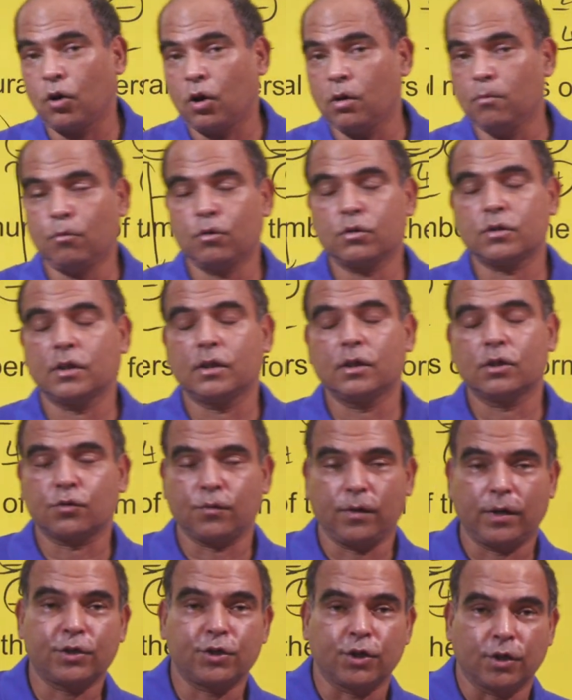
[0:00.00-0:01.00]
almost in this
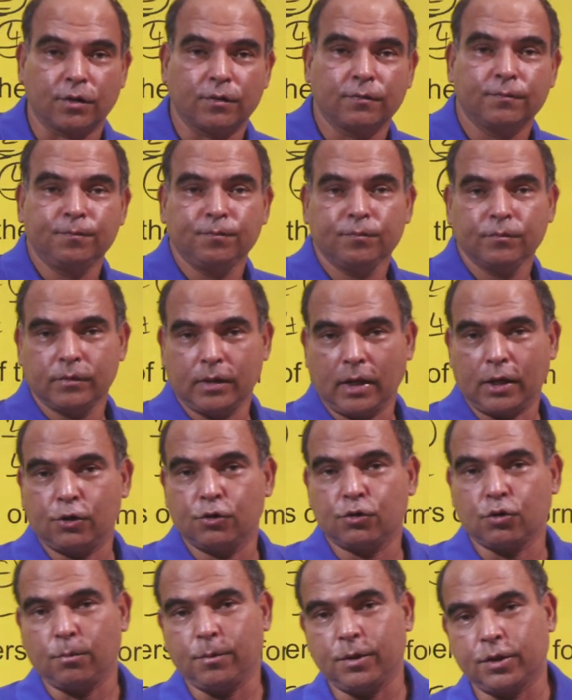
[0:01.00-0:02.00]
question. Thank you
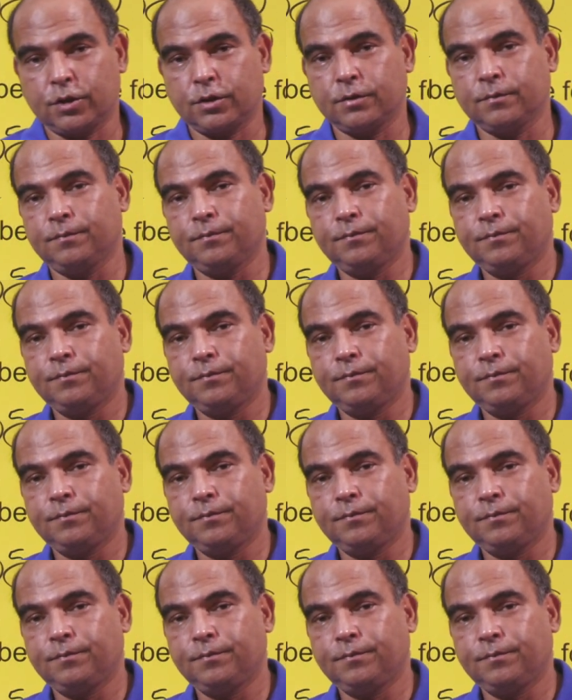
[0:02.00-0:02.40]
so much.